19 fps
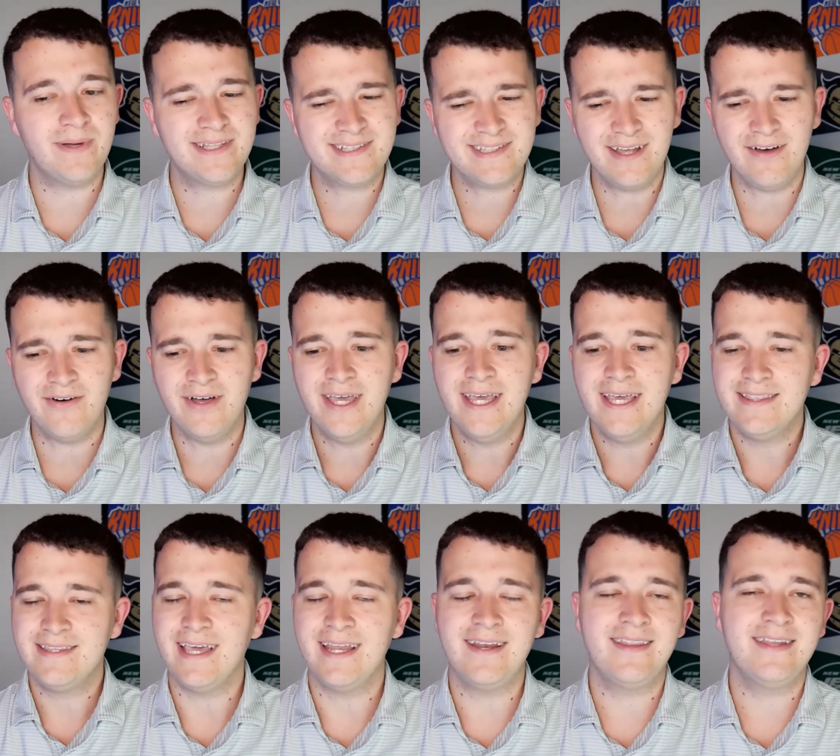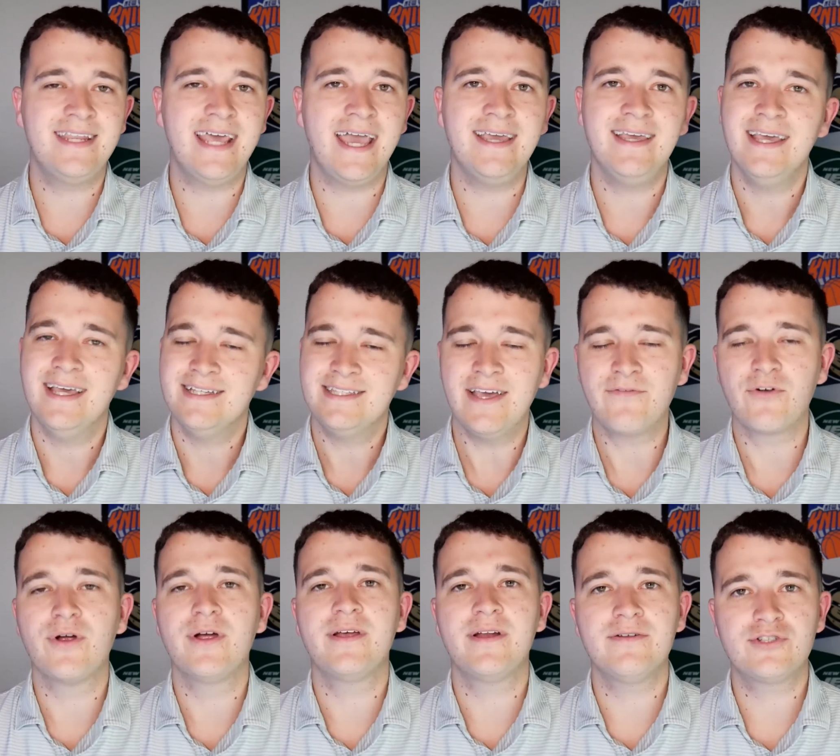But still, at the end of the day,
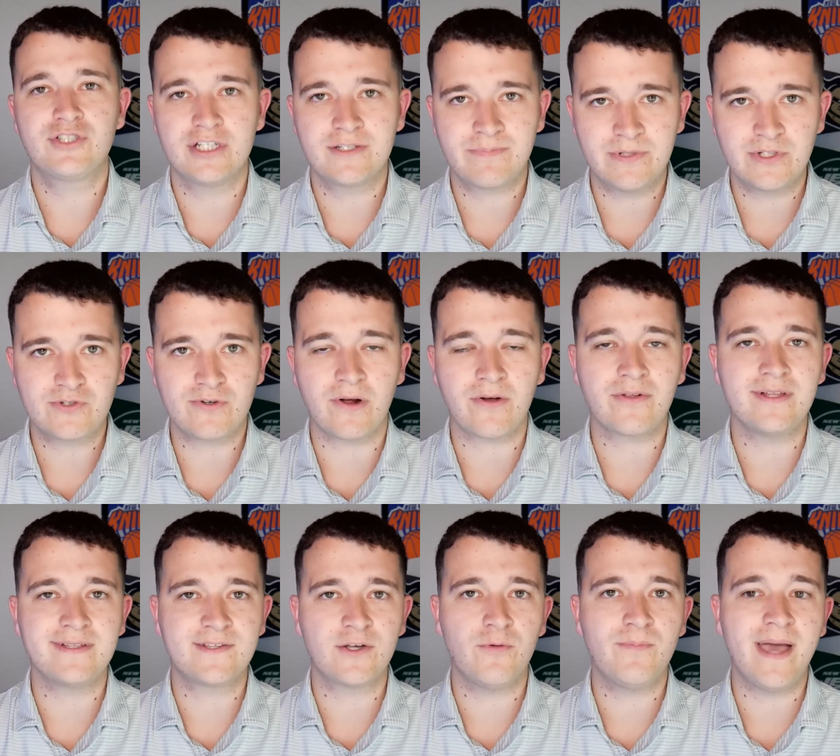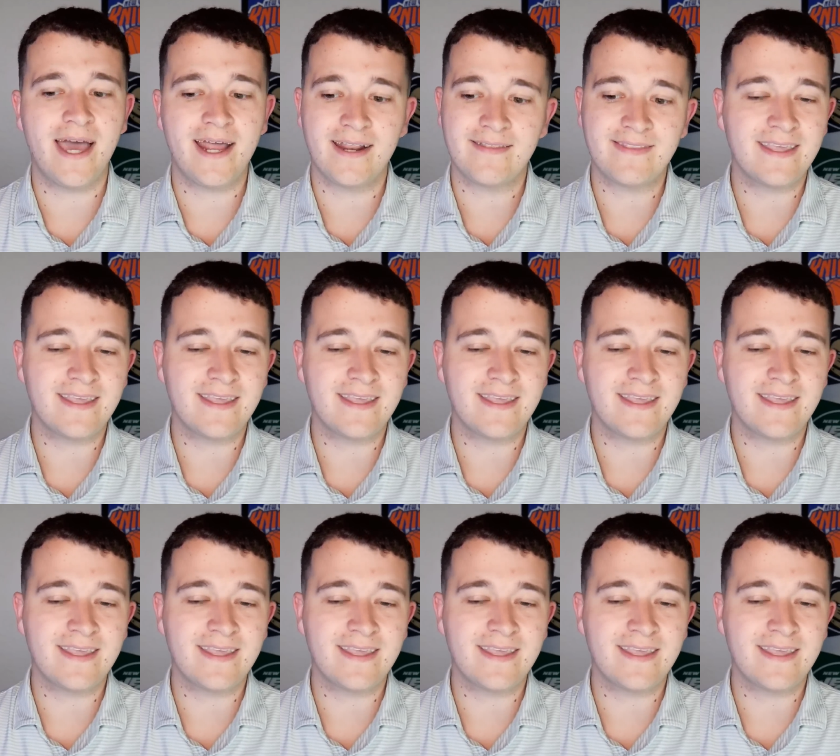Severino's just been struggling so bad.